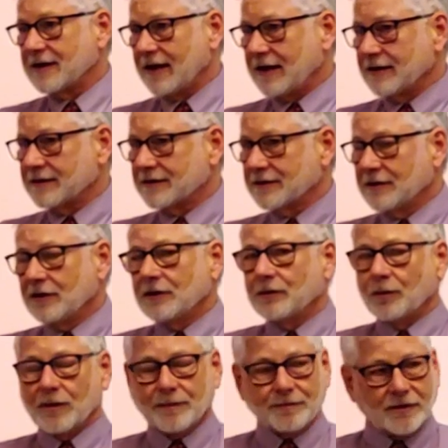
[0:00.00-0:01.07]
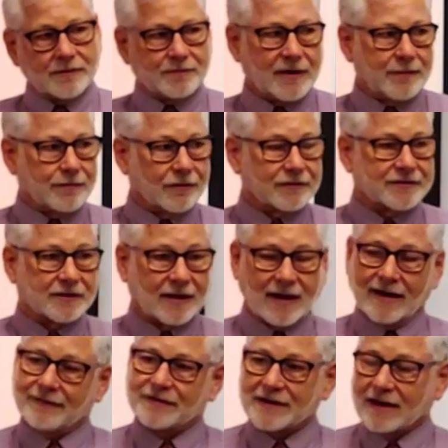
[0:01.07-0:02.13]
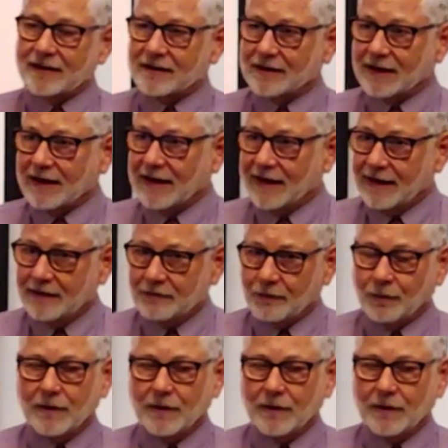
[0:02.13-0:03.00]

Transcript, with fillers: States. We put people's lives on the line.